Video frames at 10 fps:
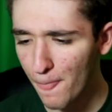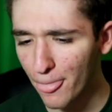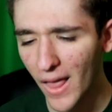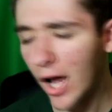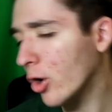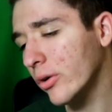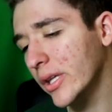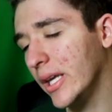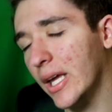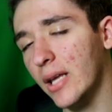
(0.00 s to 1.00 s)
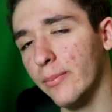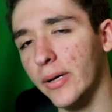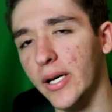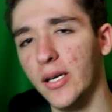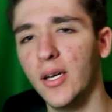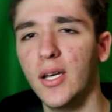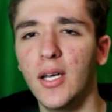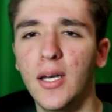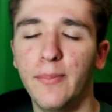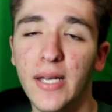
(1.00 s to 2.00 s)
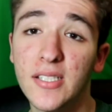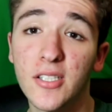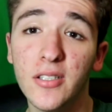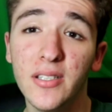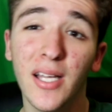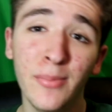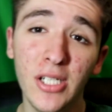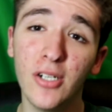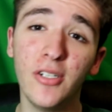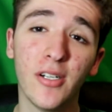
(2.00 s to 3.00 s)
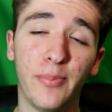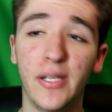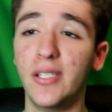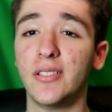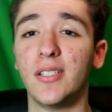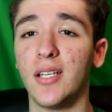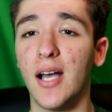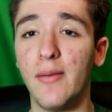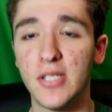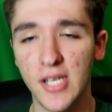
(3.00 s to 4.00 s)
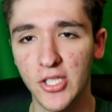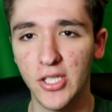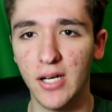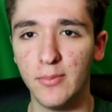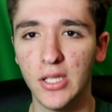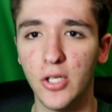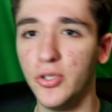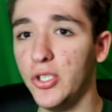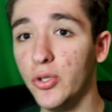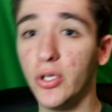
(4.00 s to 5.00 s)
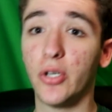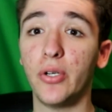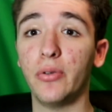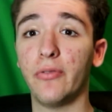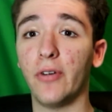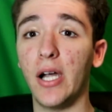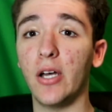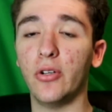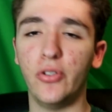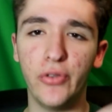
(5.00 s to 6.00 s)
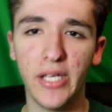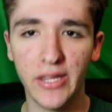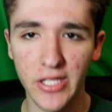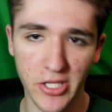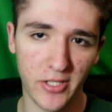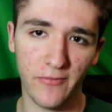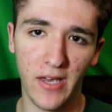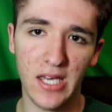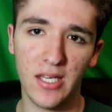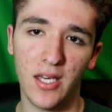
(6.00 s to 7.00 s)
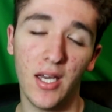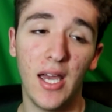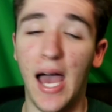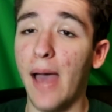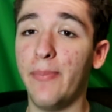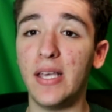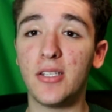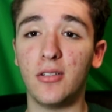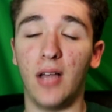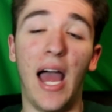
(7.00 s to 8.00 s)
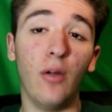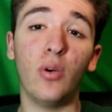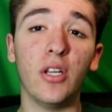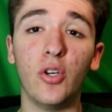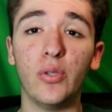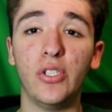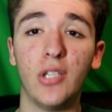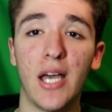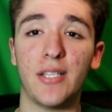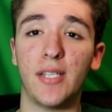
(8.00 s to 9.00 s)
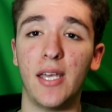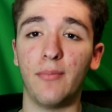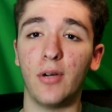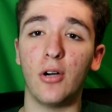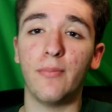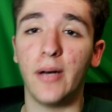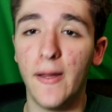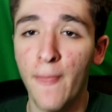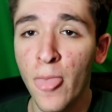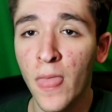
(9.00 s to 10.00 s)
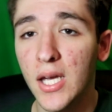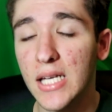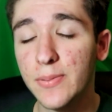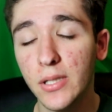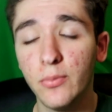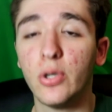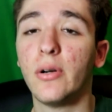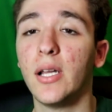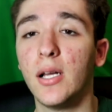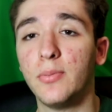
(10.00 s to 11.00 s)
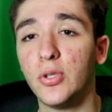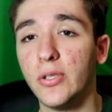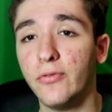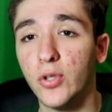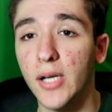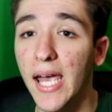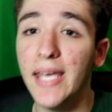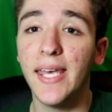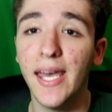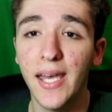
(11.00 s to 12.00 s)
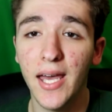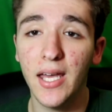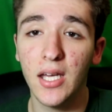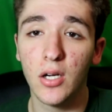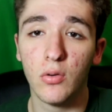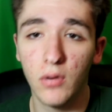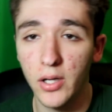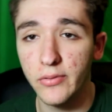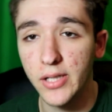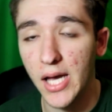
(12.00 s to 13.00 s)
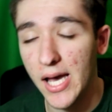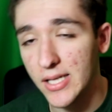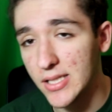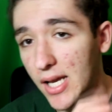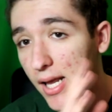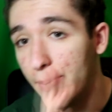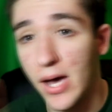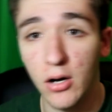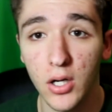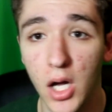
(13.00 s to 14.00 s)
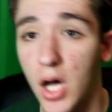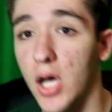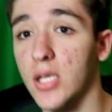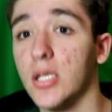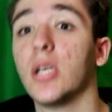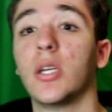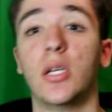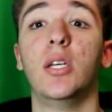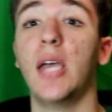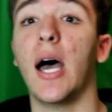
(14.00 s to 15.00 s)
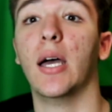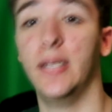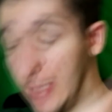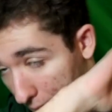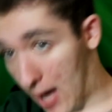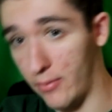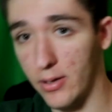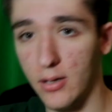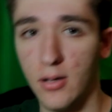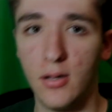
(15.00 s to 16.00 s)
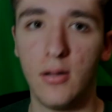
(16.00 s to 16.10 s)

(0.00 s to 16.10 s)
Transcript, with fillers: I don't really get it, but basically let me know your opinions in the comment section down below. Do you agree with Fredo? Do you think this is fake? I basically, I want to know what you guys think, bro, but it's been your boy Run It Up 24, aka Run It Reacts, and I'm out, guys. Yeah, dab.